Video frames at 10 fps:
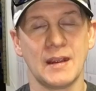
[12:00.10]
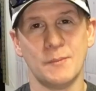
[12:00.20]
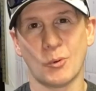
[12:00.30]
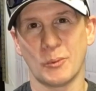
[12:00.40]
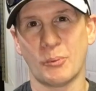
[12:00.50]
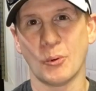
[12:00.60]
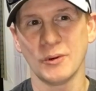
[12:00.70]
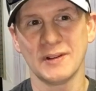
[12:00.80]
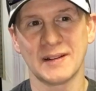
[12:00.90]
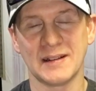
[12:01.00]
And more
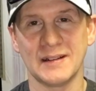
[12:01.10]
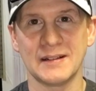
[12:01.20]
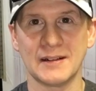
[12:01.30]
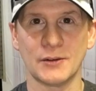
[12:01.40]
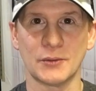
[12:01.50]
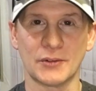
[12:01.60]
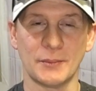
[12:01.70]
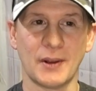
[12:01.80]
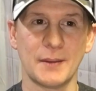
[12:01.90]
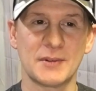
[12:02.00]
importantly, you know,
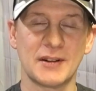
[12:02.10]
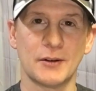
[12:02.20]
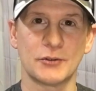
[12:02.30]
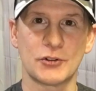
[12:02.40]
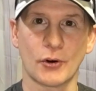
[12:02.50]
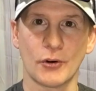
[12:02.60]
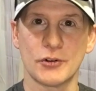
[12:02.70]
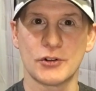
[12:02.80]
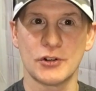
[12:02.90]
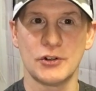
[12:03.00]
sometimes they'll
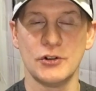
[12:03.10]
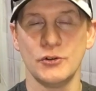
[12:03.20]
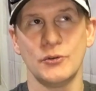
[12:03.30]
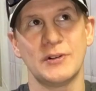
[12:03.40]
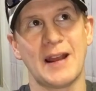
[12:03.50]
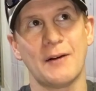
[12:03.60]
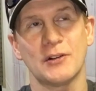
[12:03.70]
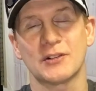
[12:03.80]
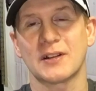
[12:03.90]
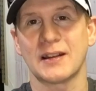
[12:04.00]
charge you. Now it
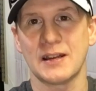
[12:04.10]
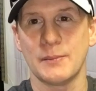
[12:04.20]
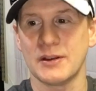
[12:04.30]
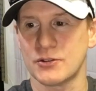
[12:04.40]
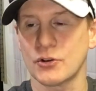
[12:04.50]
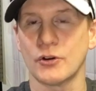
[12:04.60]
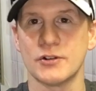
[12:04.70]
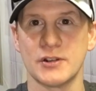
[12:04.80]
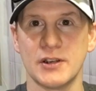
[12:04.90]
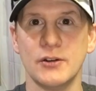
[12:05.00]
looks like eBay's
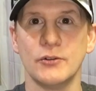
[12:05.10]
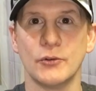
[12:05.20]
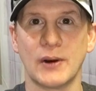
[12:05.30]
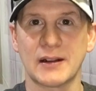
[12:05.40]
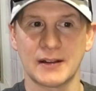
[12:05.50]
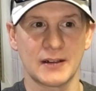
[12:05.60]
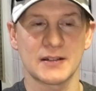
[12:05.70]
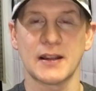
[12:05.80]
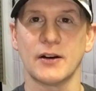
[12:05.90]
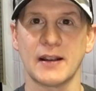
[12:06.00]
charging you directly because
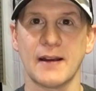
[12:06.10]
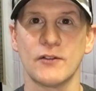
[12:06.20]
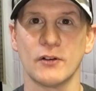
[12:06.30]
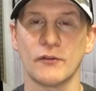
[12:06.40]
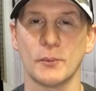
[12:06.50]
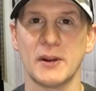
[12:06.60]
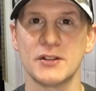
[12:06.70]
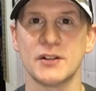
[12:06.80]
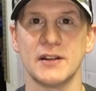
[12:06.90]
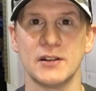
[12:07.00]
they already have your
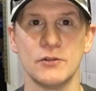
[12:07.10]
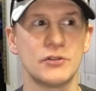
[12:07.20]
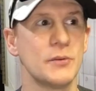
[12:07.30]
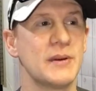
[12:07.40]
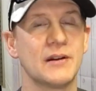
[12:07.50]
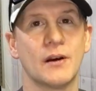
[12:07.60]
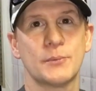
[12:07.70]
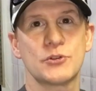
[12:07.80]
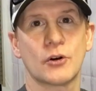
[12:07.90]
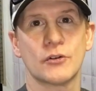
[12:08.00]
information. It used to be an
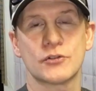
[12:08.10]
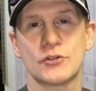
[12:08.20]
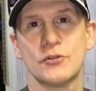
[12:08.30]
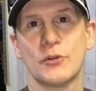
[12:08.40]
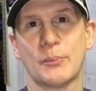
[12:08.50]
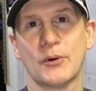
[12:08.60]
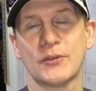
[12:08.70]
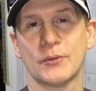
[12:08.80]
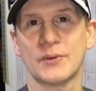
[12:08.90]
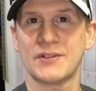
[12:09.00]
upcharge to the
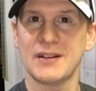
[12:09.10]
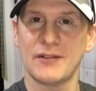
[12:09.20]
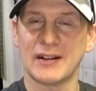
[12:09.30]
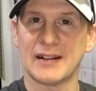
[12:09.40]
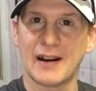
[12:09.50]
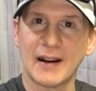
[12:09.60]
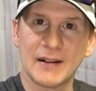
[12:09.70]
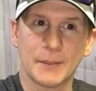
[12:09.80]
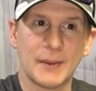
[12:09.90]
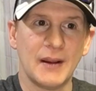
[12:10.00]
person receiving the item